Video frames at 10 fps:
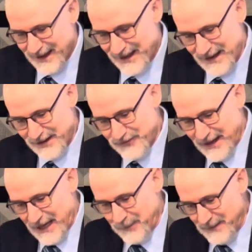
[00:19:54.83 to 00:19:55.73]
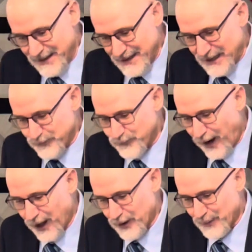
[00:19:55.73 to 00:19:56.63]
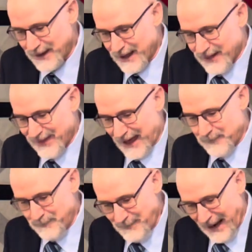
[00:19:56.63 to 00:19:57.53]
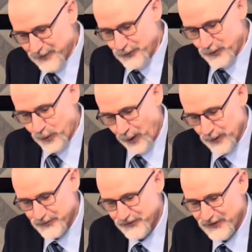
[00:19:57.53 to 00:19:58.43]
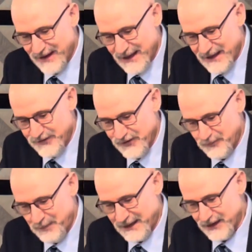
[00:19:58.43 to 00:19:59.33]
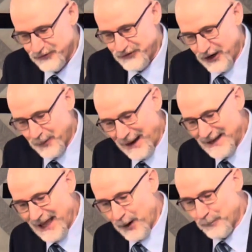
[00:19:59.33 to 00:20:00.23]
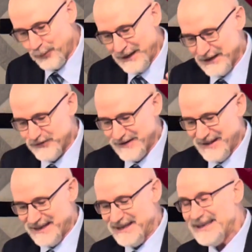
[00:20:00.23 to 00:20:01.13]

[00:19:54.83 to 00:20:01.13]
And then it's immediately following that Matthew quotes, he says, because Jeremiah now brings in the